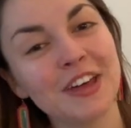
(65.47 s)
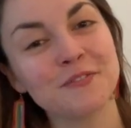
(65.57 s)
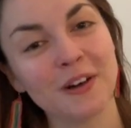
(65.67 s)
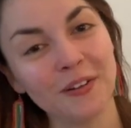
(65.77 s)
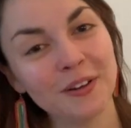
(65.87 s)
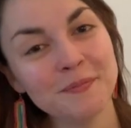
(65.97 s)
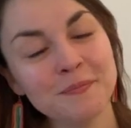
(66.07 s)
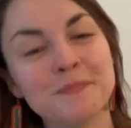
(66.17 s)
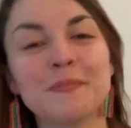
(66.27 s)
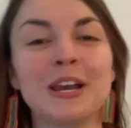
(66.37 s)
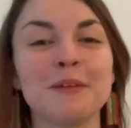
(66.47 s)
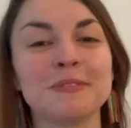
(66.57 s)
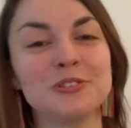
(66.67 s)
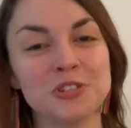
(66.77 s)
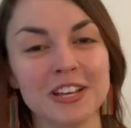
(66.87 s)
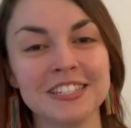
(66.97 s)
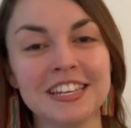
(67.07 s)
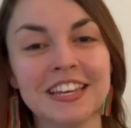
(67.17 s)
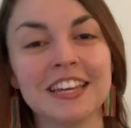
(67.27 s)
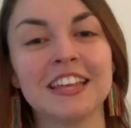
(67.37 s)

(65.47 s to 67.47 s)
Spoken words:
and welcome. My name is Jessie.